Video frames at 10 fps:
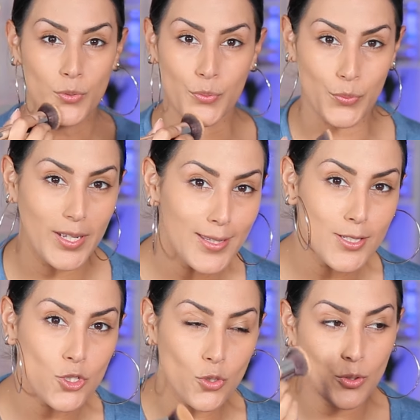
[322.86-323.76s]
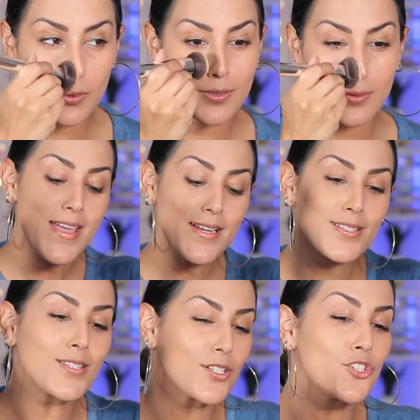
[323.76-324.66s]
really soon.
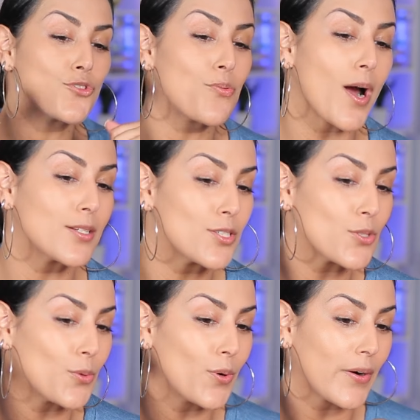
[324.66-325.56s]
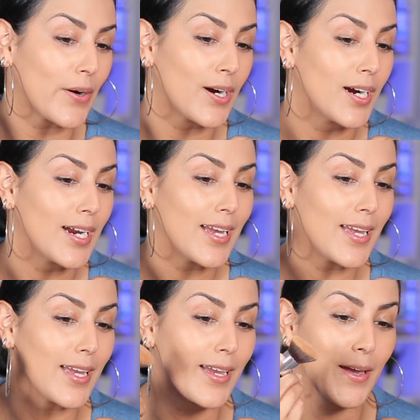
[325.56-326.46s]
It's drugstore
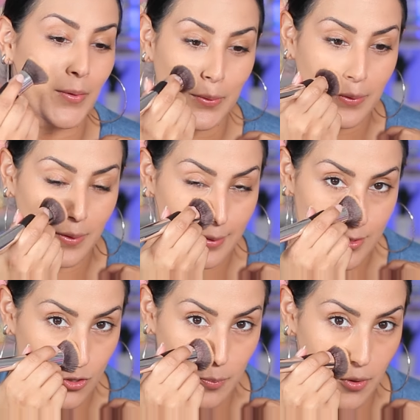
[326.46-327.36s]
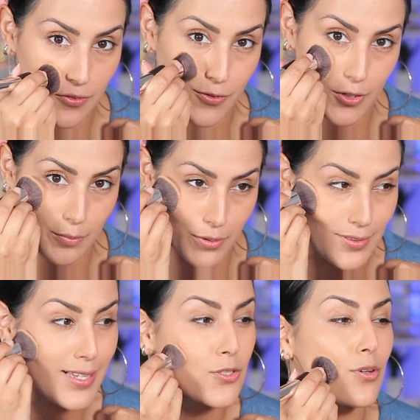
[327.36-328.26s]
and it's super
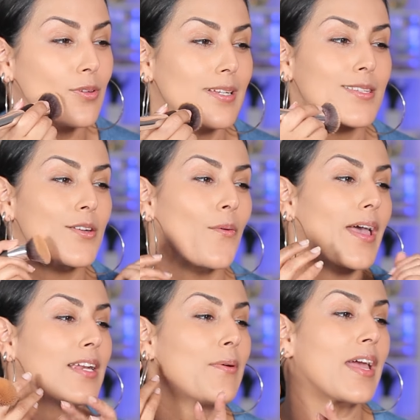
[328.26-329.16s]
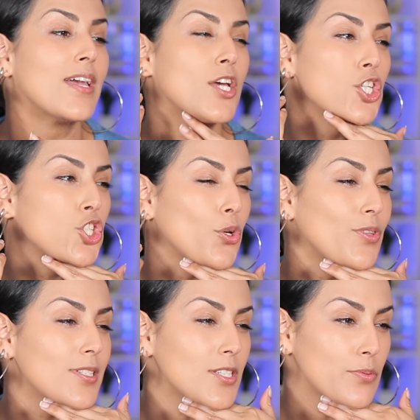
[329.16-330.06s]
affordable. That's all you need to know. Anyway, so
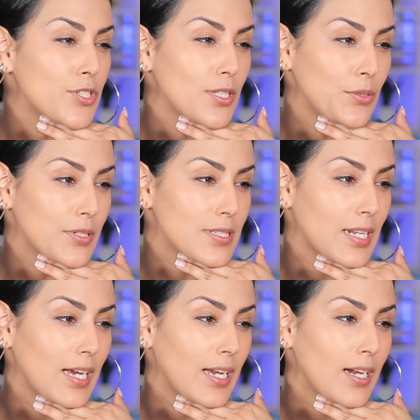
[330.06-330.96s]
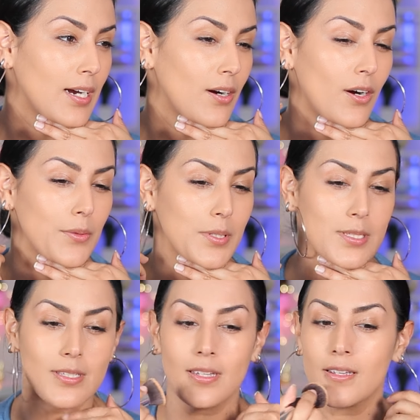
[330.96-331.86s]
this is what she looks like on the
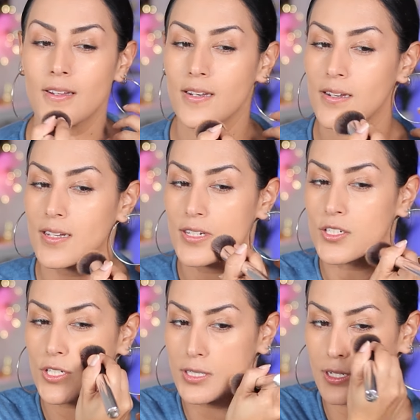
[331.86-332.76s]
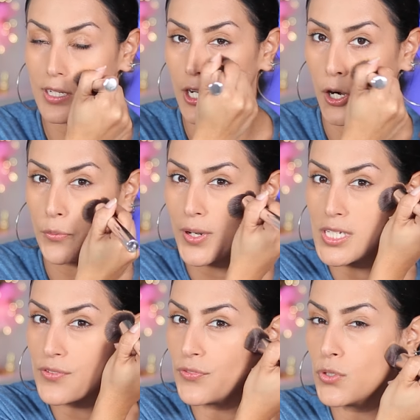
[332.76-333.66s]
skin. She's looking
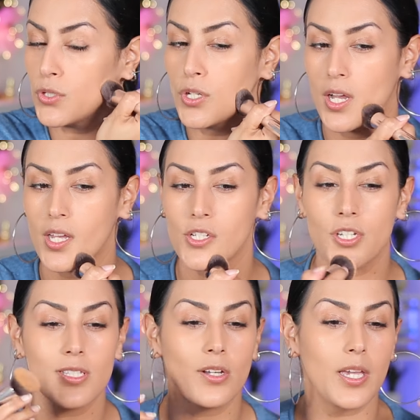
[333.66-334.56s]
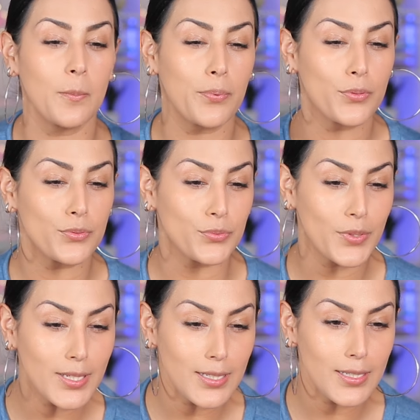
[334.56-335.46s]
graceful. She's looking
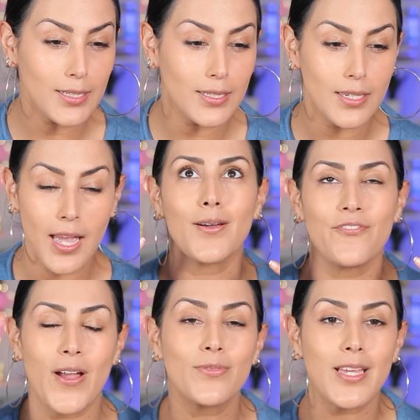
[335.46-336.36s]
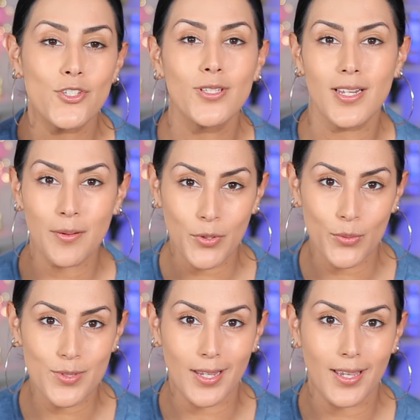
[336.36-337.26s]
pretty. That foundation that I'm
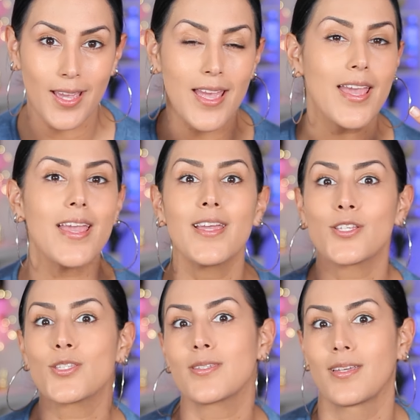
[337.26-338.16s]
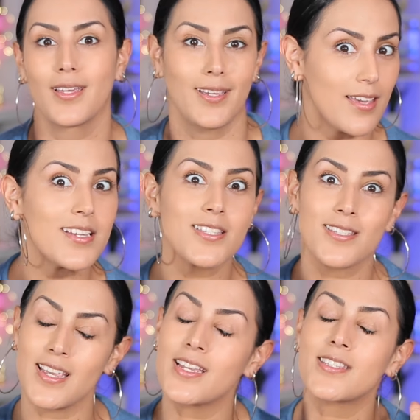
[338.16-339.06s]
using is
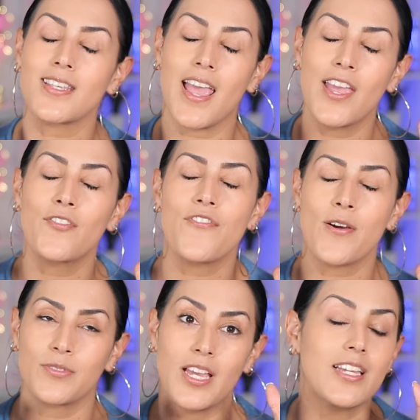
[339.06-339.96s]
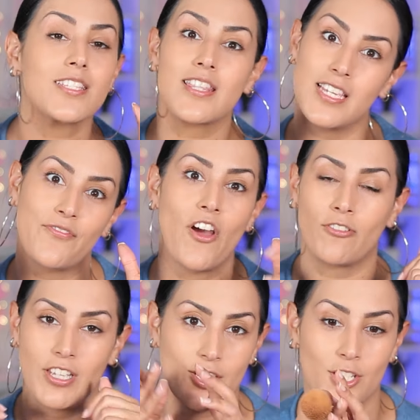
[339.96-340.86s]
it's it's a found it's the
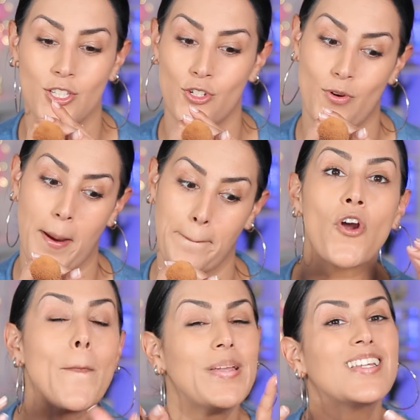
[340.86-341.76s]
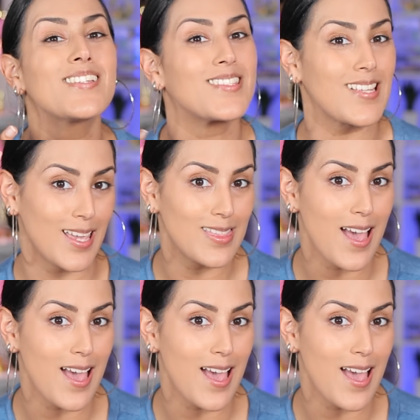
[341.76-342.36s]
foundation to try. For me to say